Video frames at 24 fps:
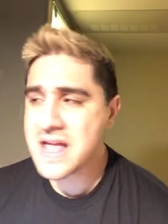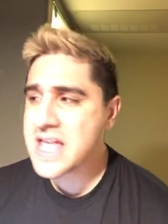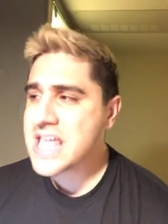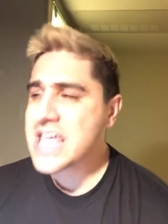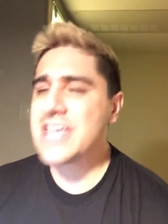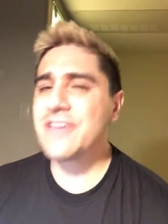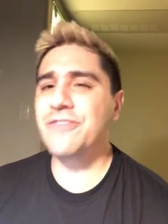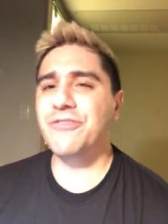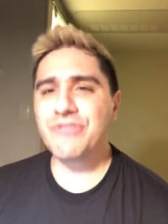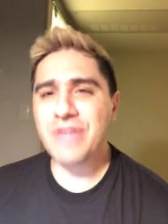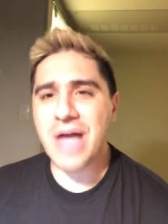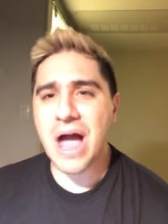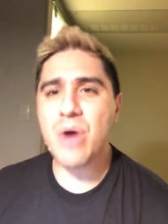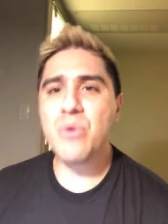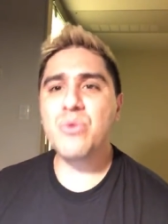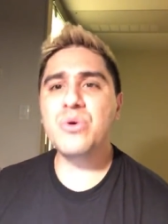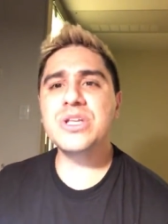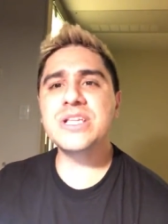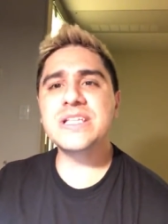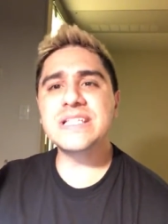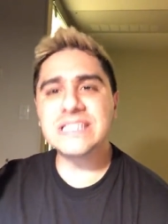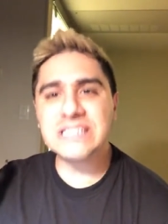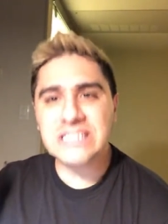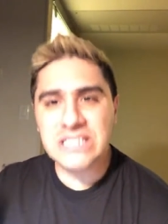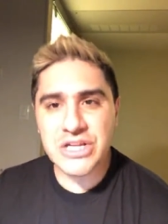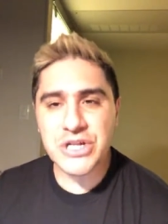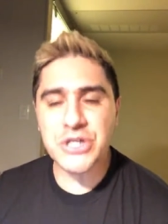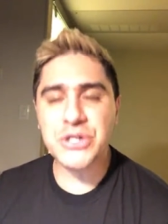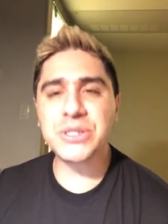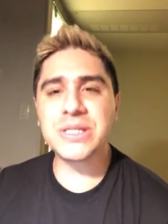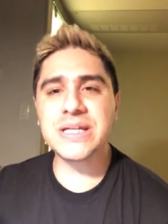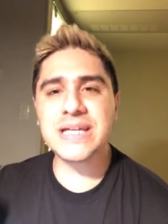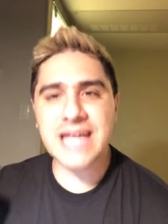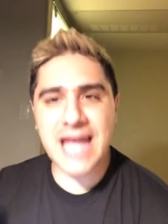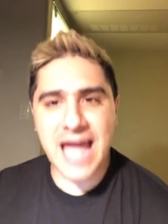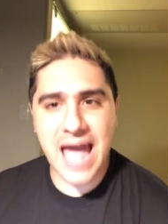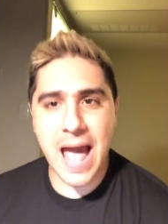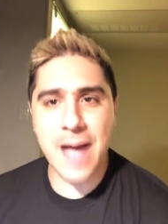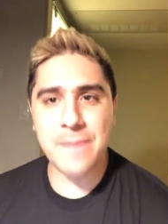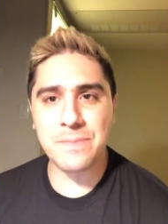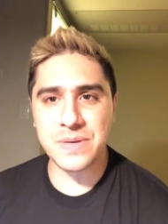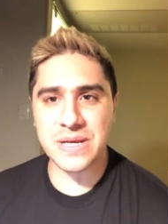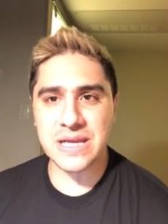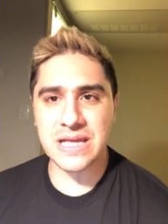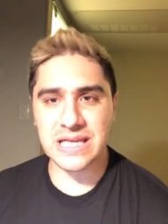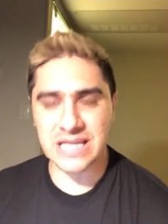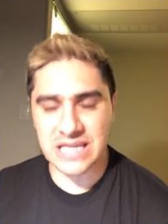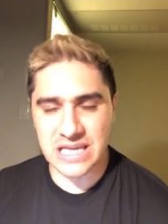If that was literally
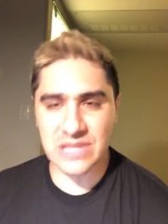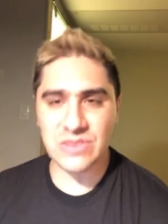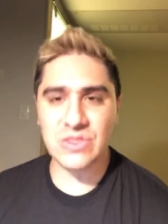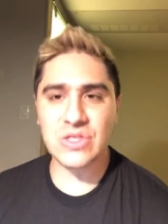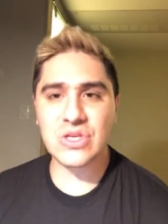happening in the